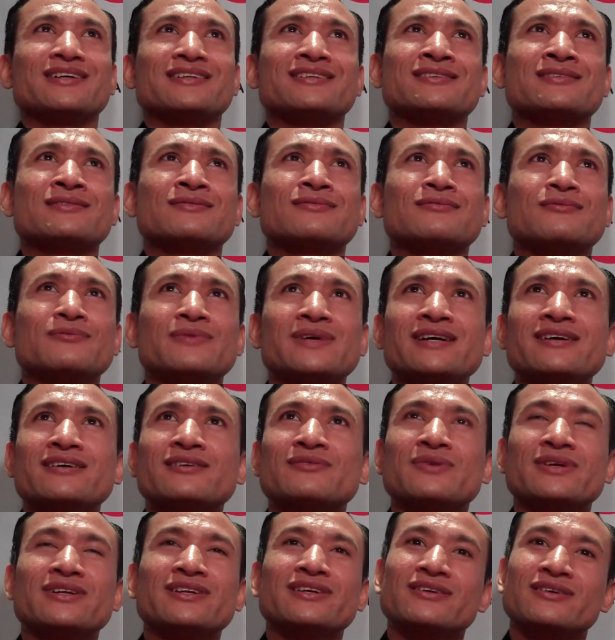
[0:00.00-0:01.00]
it's
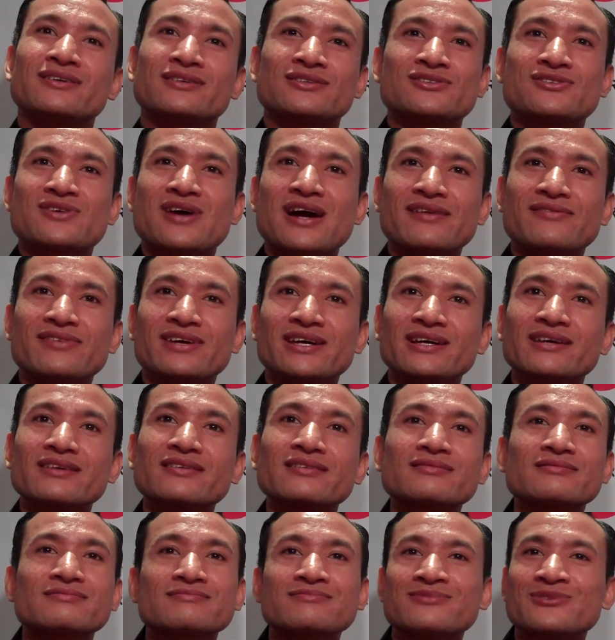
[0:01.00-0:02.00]
weird when you're
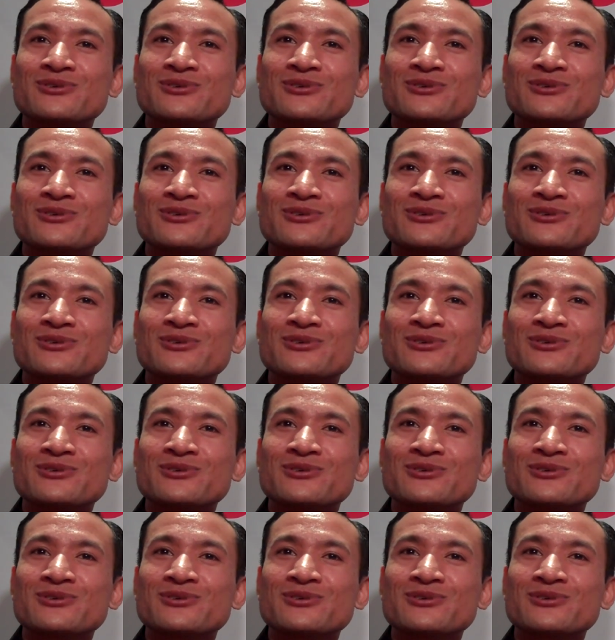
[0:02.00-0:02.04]
driving